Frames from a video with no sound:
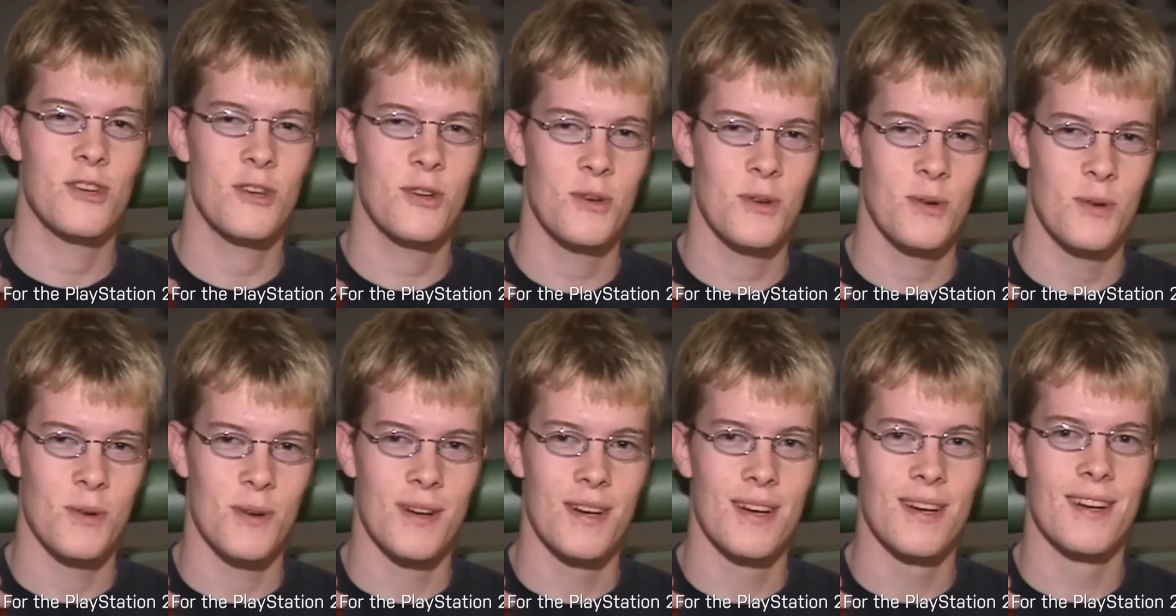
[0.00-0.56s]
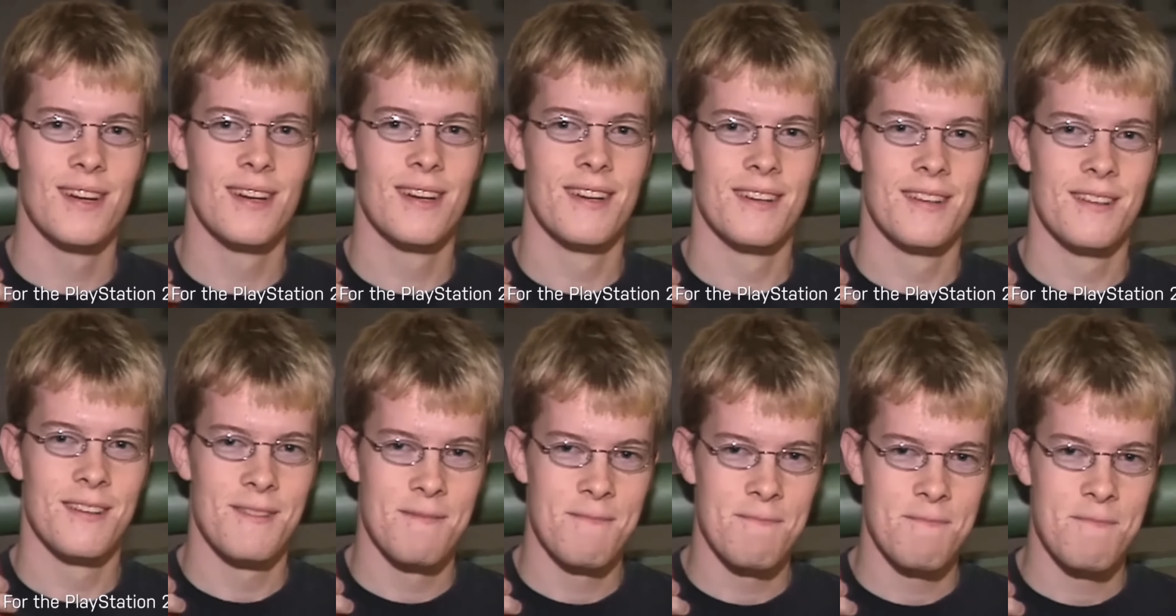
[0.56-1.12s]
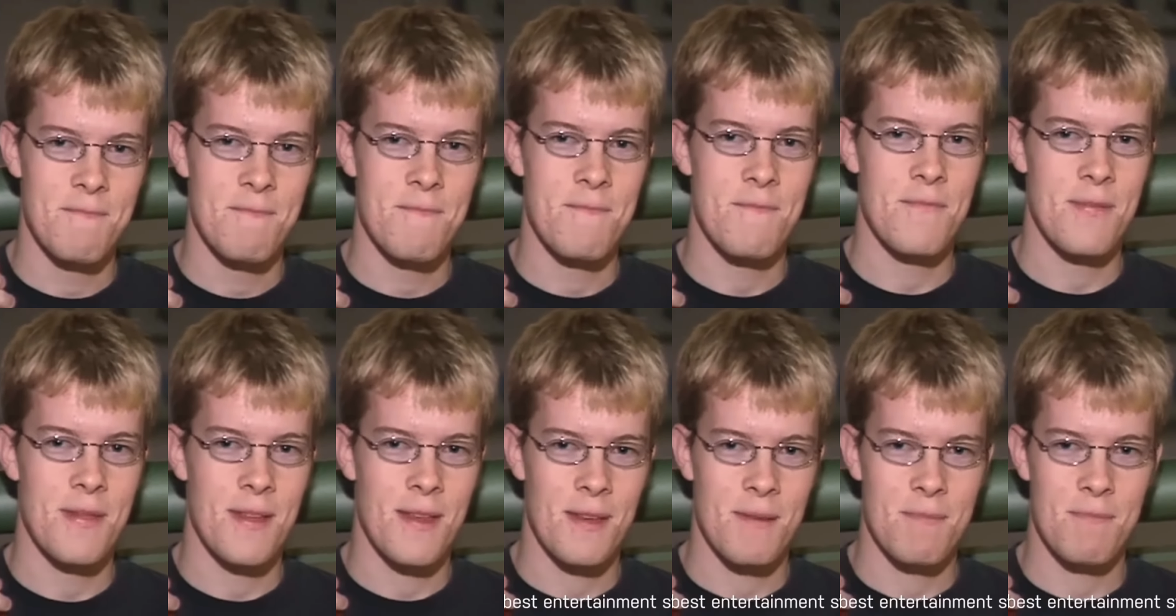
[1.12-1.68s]
2,
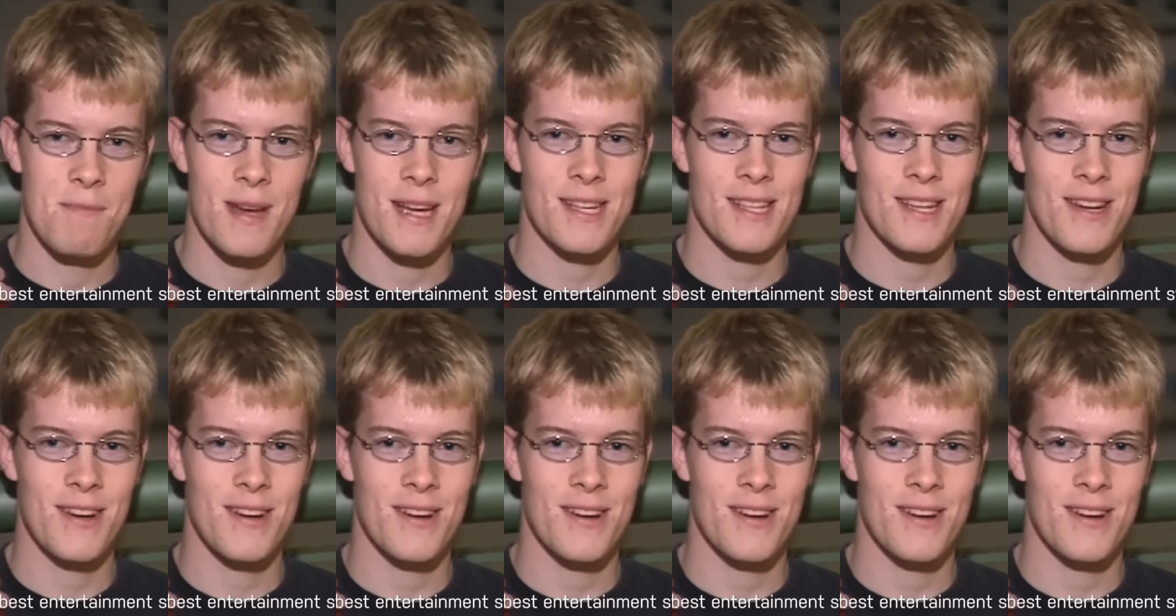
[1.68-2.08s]
the best